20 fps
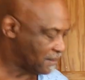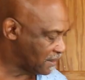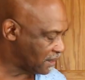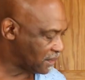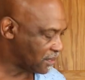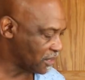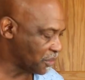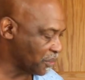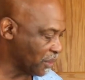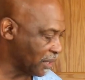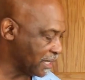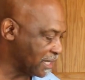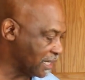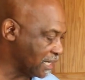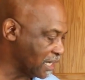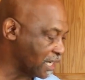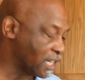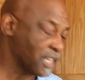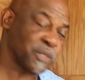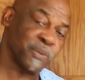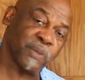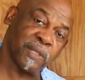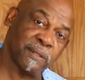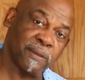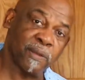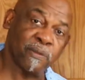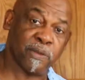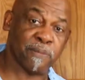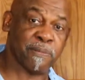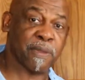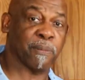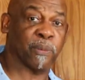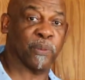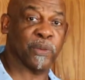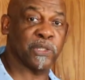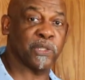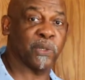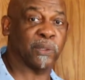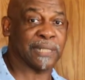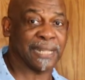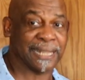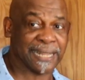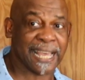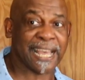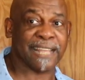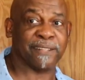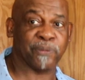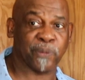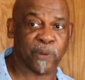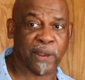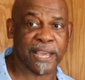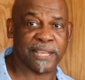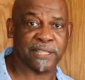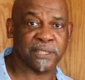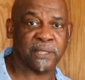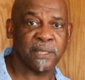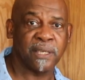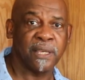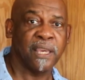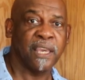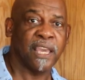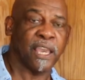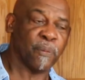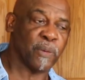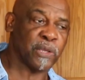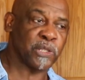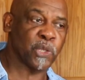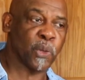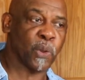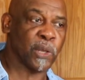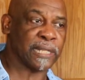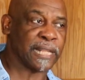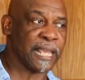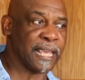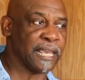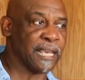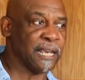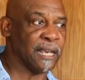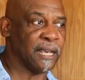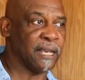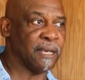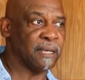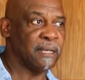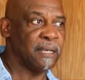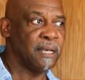This is really good because remember we're doing a Latin rice. We're doing a